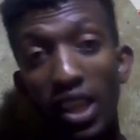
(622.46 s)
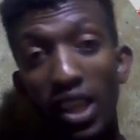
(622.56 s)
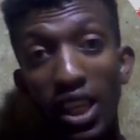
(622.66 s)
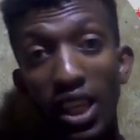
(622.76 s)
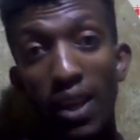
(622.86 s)

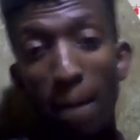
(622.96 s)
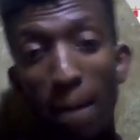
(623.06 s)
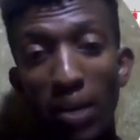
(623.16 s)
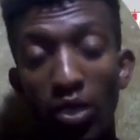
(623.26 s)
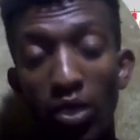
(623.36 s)
a
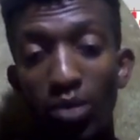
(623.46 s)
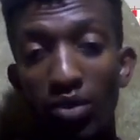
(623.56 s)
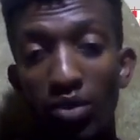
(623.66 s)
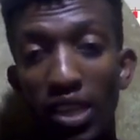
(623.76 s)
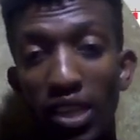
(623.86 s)
couple
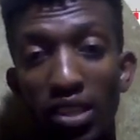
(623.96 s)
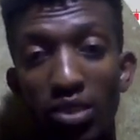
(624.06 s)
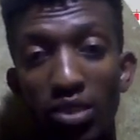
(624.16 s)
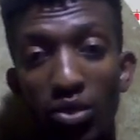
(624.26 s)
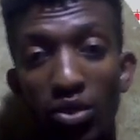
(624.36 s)
of
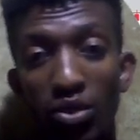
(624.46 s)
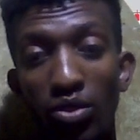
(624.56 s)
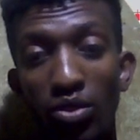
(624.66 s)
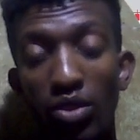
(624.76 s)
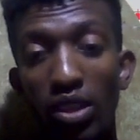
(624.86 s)
candles. So you
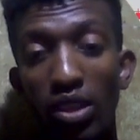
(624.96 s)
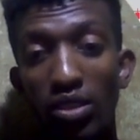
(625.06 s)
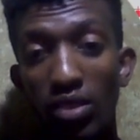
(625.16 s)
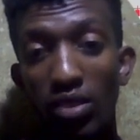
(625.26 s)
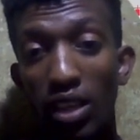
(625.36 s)

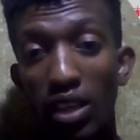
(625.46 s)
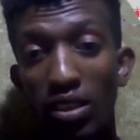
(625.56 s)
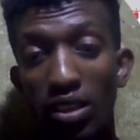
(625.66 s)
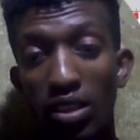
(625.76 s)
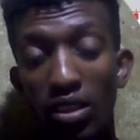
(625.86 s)
can
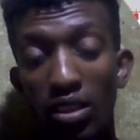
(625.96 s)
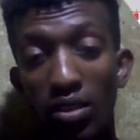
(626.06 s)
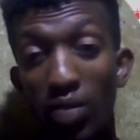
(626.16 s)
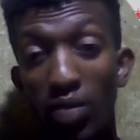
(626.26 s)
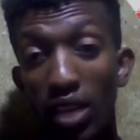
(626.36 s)
enter a
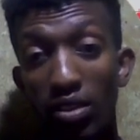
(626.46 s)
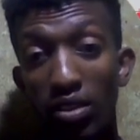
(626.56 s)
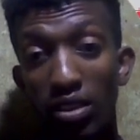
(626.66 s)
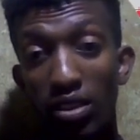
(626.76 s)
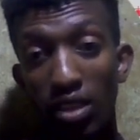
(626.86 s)
buy or
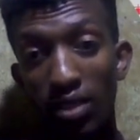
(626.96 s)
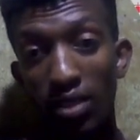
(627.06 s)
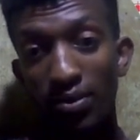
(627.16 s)
a sell.